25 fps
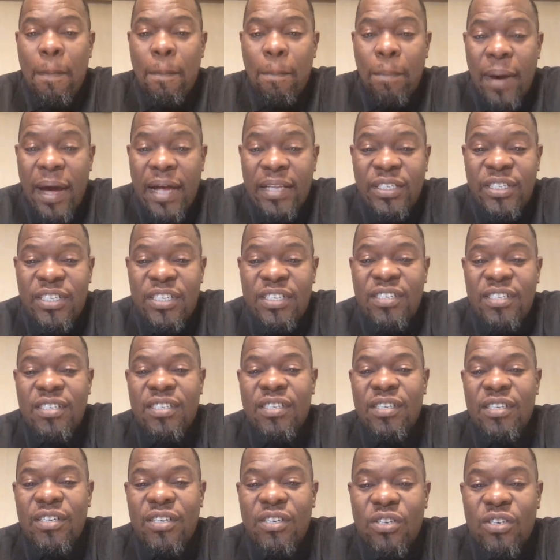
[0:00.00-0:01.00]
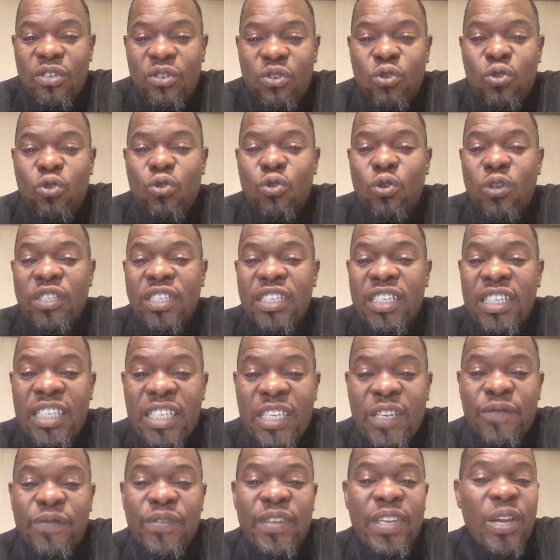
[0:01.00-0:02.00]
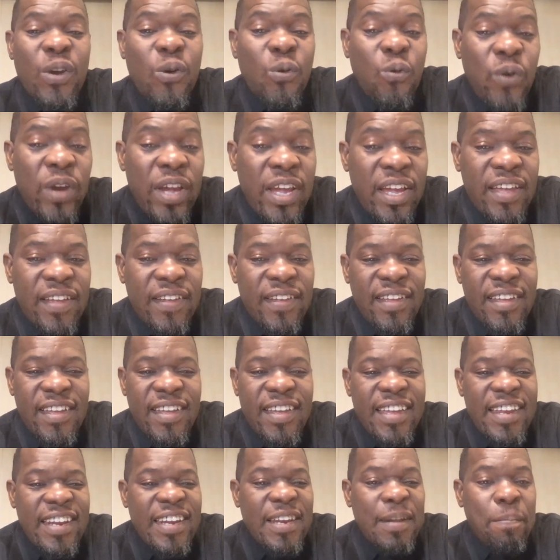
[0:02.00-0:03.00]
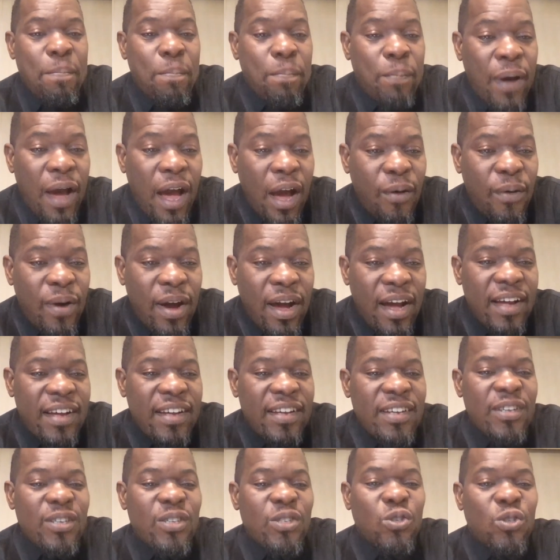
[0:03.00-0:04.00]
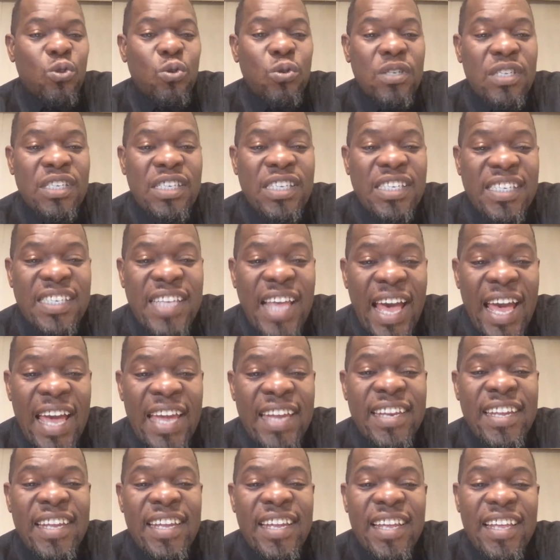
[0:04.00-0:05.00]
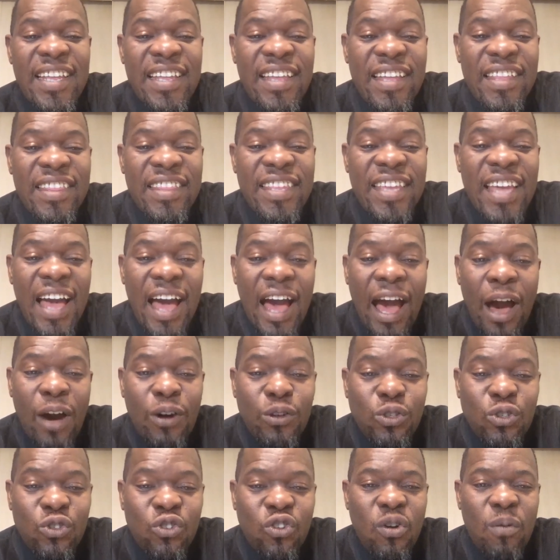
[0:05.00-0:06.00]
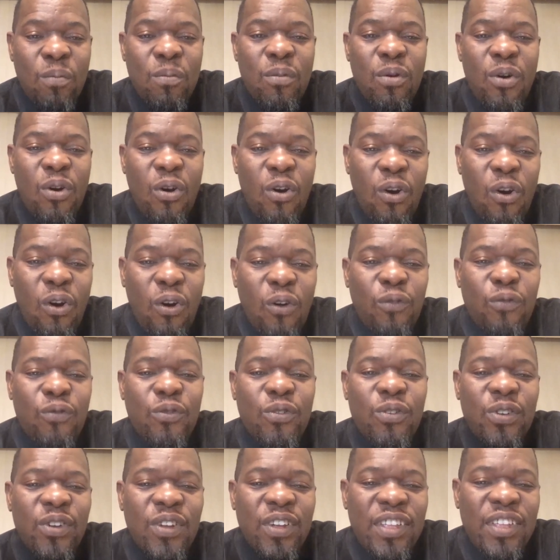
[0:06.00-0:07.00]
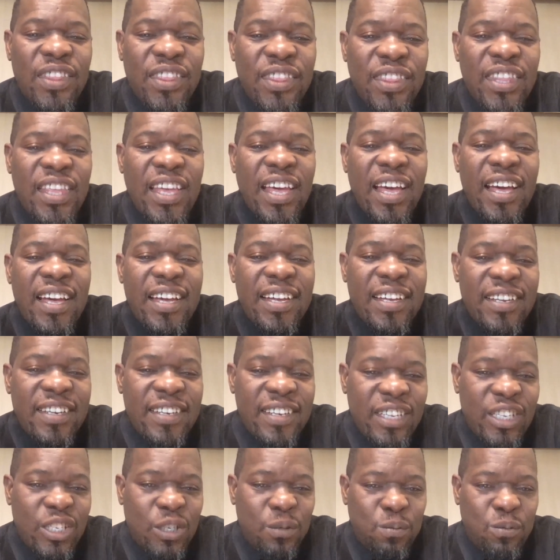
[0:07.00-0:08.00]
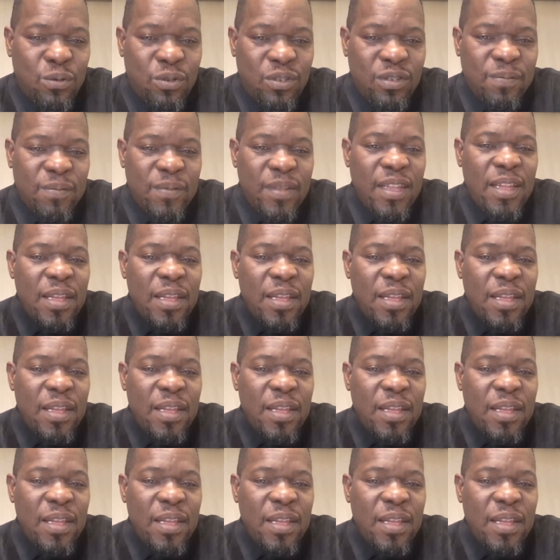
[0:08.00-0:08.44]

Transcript: parties do not give away the power to decide the outcome of their dispute,